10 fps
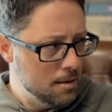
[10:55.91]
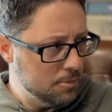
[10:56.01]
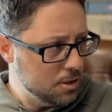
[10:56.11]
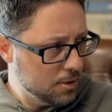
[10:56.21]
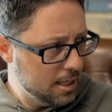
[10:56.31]

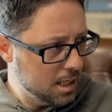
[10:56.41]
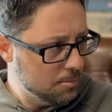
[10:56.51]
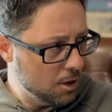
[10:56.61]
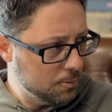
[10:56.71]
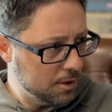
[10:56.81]
But you're getting them
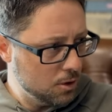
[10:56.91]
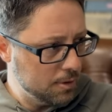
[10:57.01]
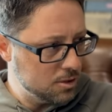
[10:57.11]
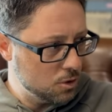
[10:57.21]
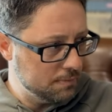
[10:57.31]
on a
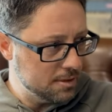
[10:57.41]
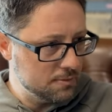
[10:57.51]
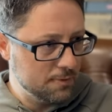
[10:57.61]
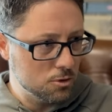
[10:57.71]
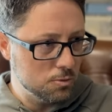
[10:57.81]
recurring service
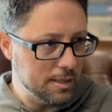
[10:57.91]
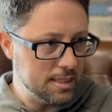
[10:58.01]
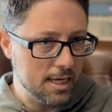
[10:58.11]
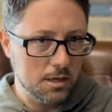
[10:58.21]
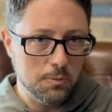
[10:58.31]
first week,
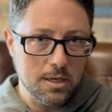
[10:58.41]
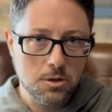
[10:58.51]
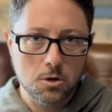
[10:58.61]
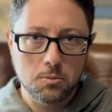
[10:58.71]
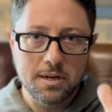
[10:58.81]
second week,
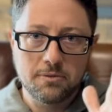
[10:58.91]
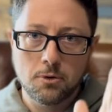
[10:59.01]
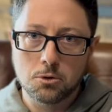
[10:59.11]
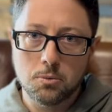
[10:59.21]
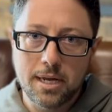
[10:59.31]
third week,
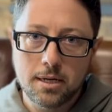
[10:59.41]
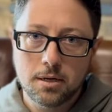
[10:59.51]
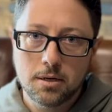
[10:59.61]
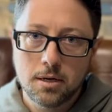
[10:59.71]
fourth week.